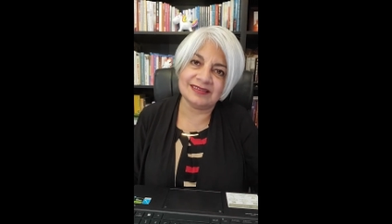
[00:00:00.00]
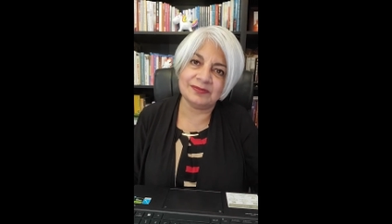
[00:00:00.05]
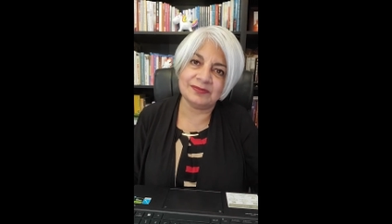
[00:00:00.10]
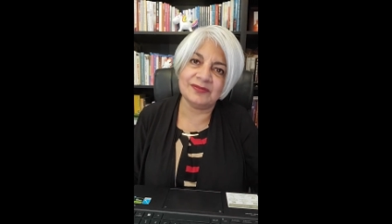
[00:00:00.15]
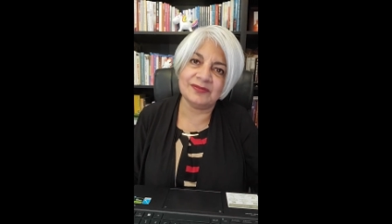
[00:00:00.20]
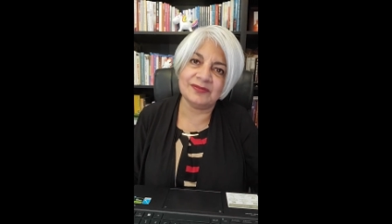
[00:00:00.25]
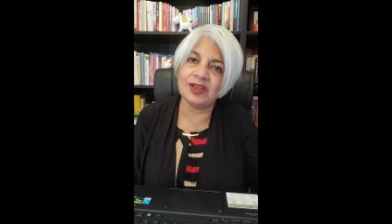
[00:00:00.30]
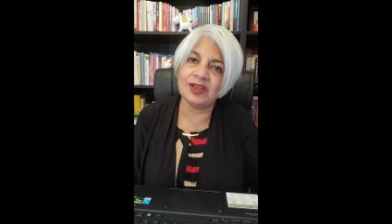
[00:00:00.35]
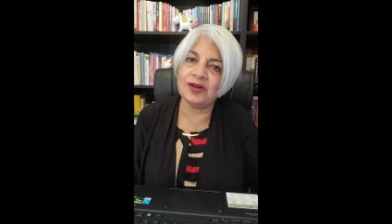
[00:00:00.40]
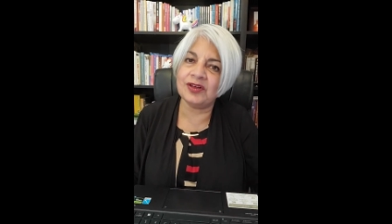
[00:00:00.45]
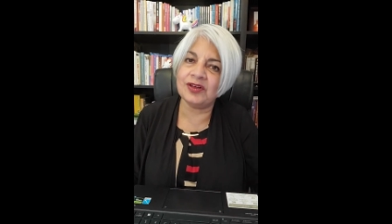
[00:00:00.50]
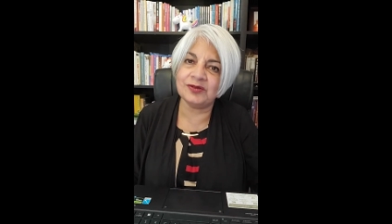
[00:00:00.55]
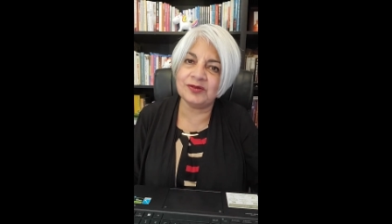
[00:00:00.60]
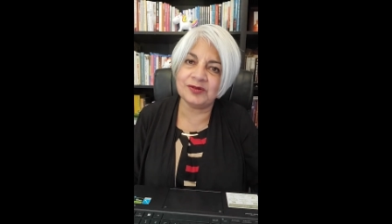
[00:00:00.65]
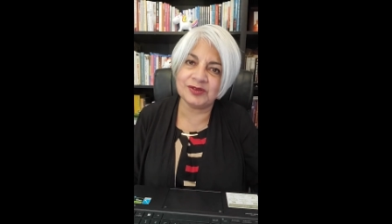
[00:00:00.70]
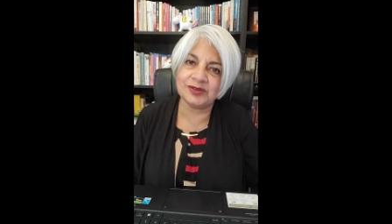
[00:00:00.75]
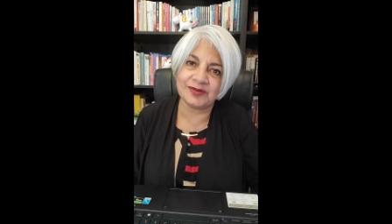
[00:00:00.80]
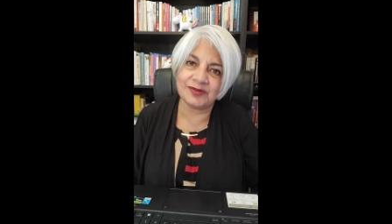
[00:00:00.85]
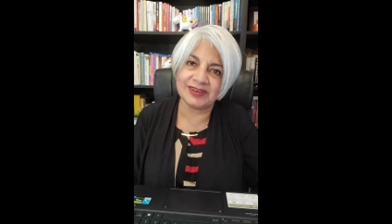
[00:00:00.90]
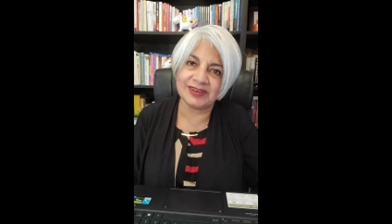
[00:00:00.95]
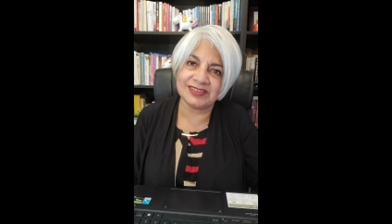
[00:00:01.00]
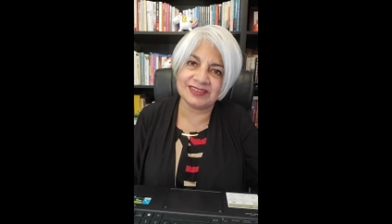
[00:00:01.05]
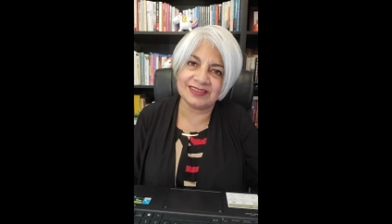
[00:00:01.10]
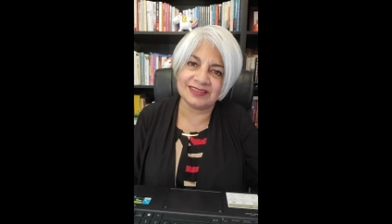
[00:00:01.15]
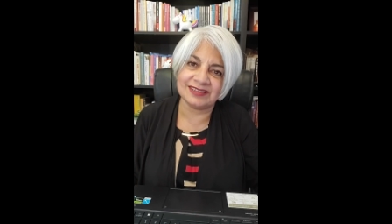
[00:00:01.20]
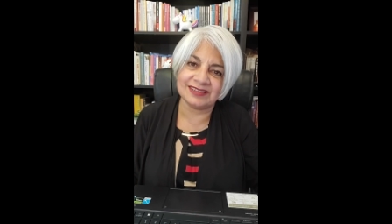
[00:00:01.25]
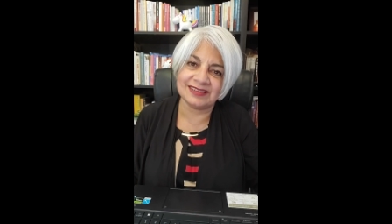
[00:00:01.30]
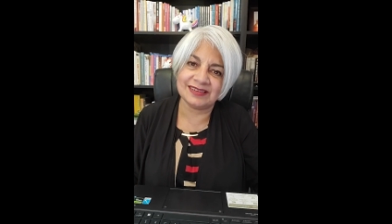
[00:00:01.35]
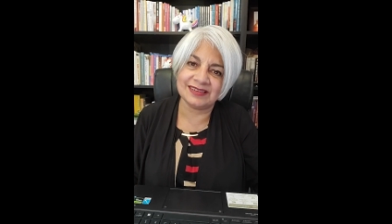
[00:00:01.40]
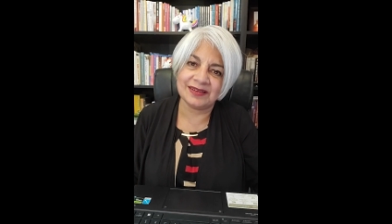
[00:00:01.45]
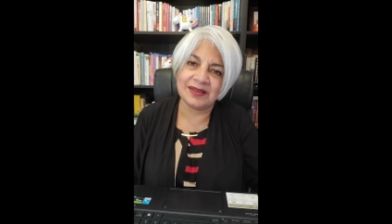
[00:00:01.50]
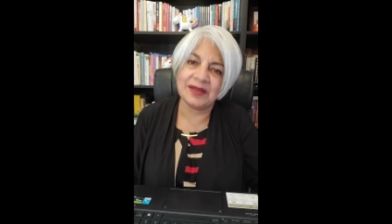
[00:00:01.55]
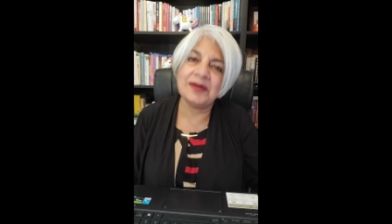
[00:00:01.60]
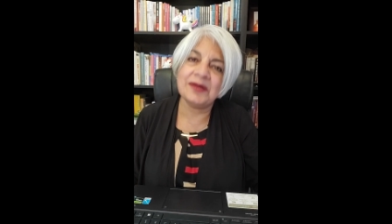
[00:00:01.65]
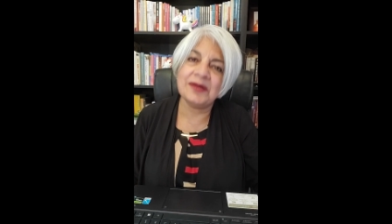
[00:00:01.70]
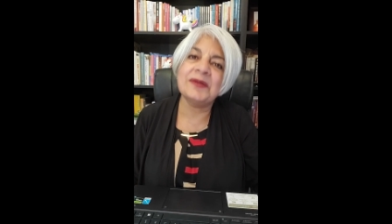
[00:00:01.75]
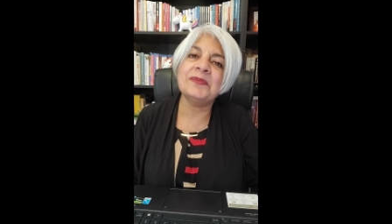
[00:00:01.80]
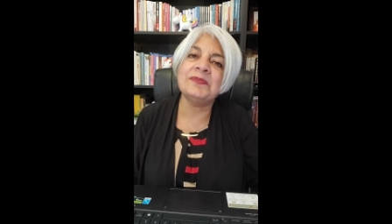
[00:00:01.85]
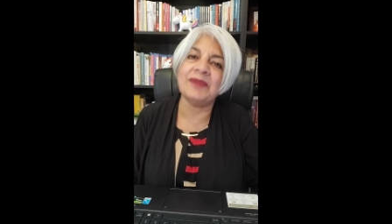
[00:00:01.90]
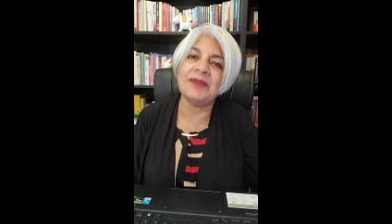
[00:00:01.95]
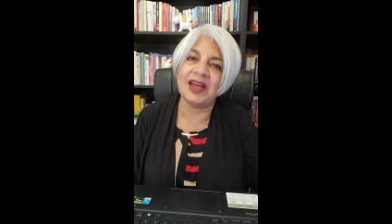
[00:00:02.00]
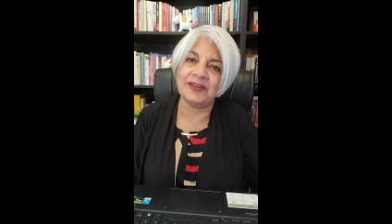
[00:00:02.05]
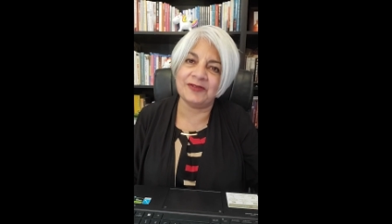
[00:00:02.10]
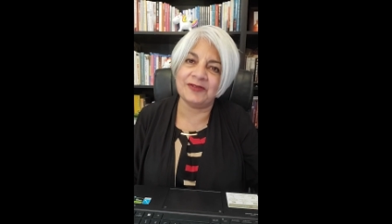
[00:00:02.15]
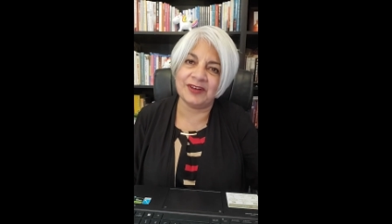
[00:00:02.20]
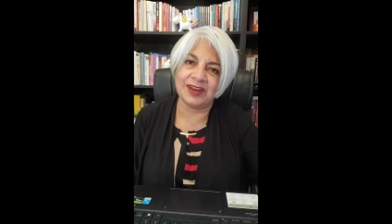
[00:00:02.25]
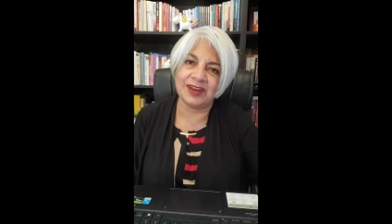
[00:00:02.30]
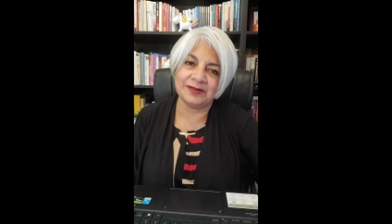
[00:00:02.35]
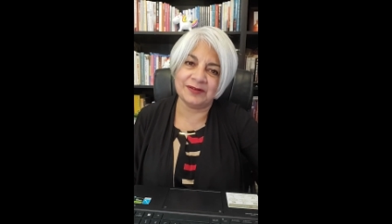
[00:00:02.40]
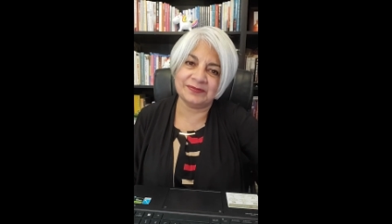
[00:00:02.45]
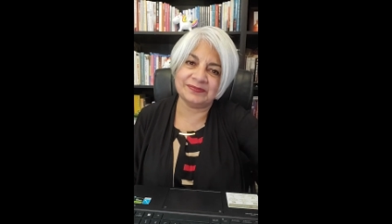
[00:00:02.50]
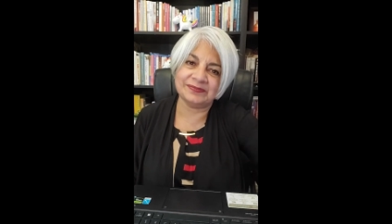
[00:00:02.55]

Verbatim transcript: Bring on those questions. Bye for now.